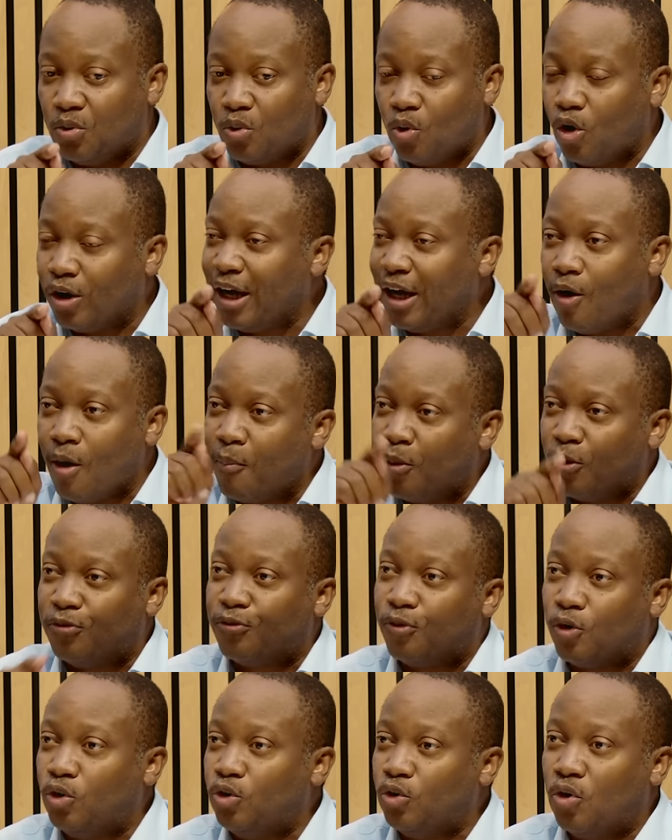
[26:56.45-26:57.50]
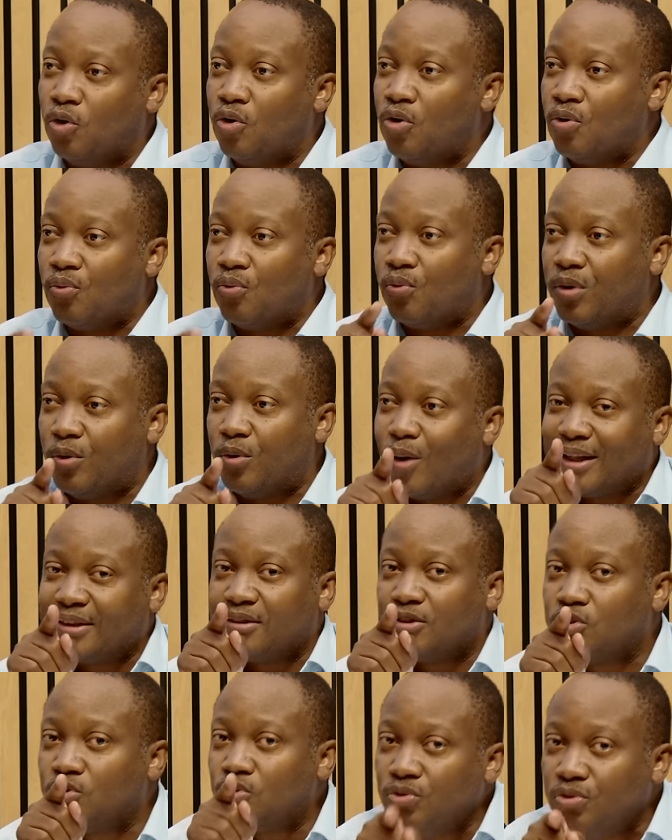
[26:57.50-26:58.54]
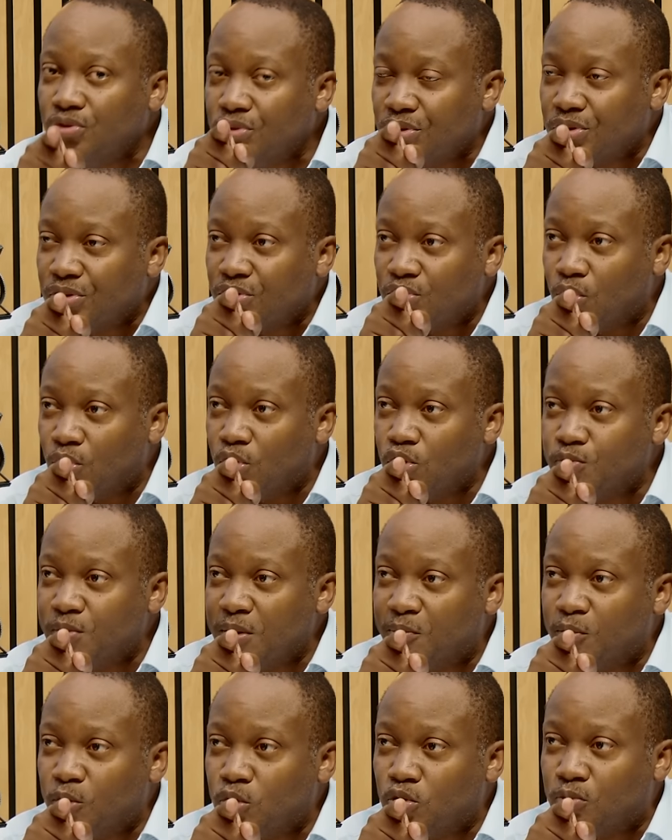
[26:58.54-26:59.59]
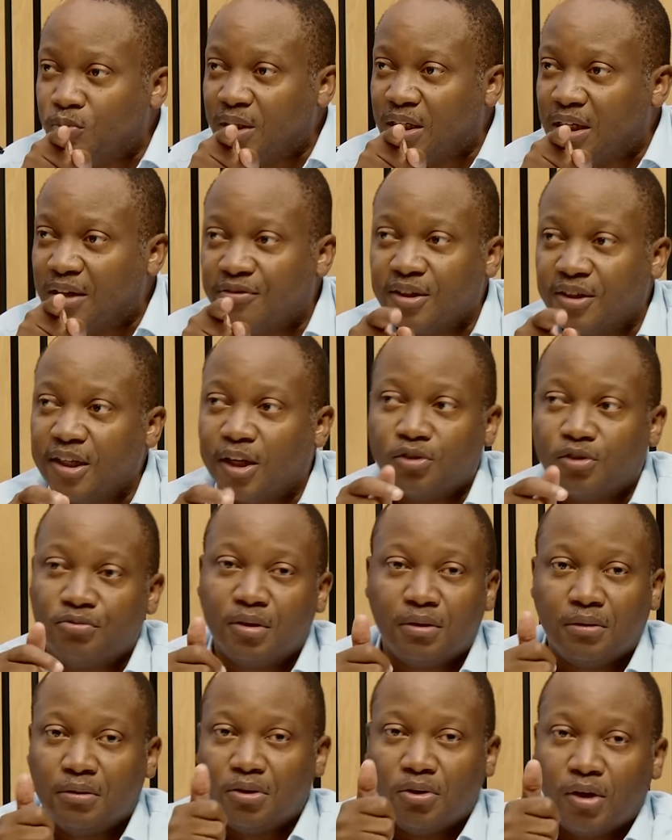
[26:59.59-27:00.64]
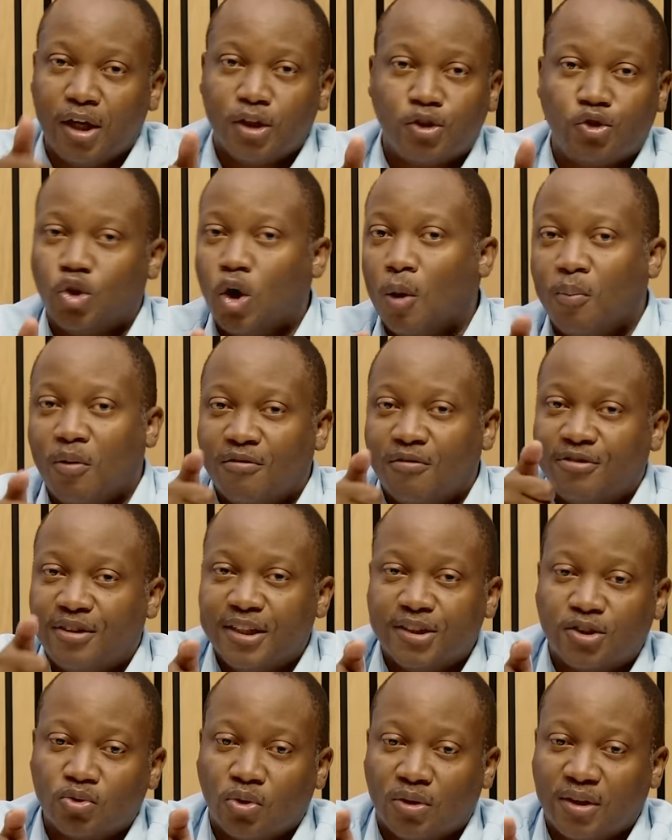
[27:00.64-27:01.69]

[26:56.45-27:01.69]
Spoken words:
on our portfolio, we want those people to be given a job of this or